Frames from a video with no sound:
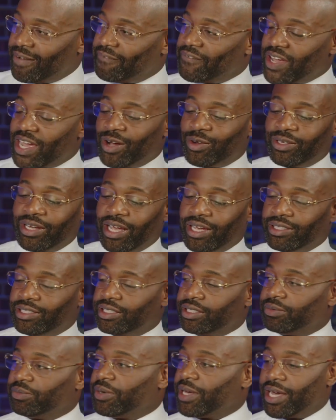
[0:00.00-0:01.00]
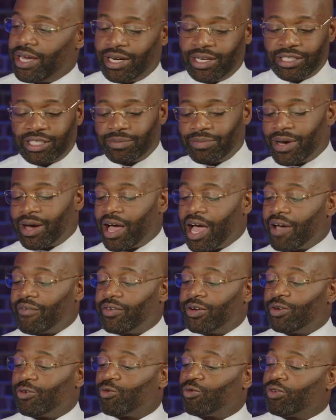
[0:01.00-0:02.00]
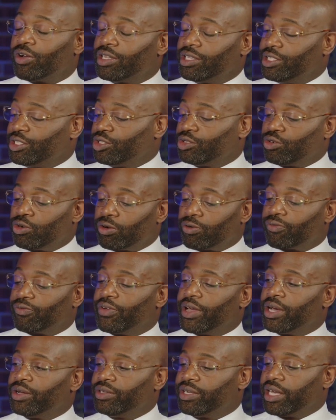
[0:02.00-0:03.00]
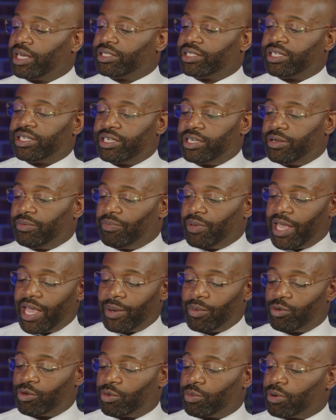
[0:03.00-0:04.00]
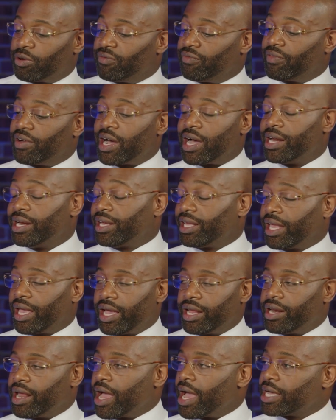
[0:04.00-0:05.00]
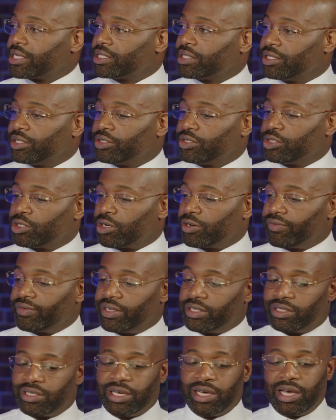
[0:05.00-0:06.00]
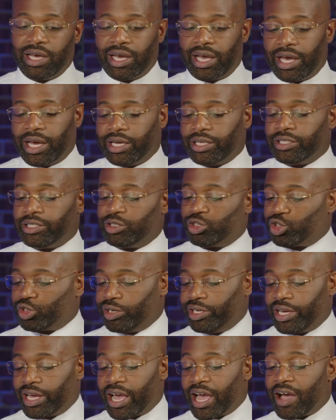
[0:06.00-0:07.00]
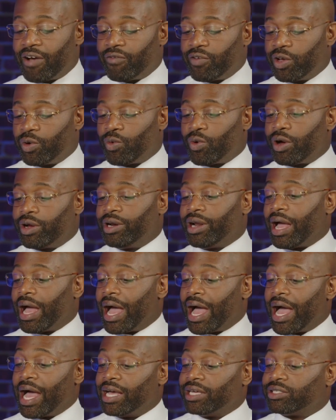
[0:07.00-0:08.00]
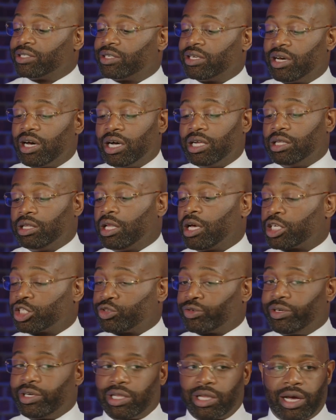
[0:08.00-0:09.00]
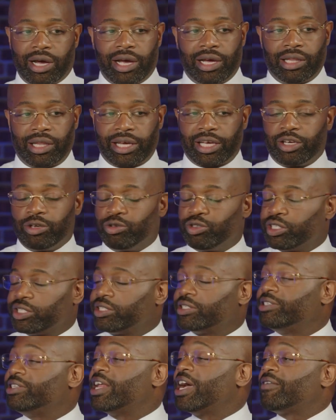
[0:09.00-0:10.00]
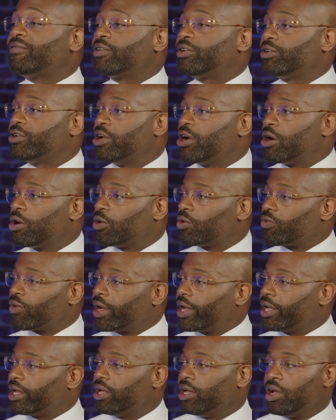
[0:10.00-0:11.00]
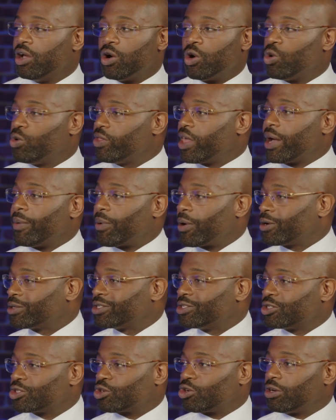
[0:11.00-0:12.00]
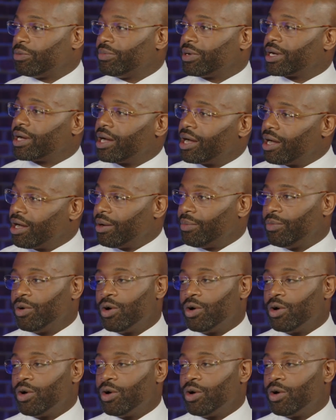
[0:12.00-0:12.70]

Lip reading: foundation, man. It's about having a really strong foundation and be able to provide, again, excellent service and treat everyone as a luxury client. Like you just never know, right? Who that person is going to become,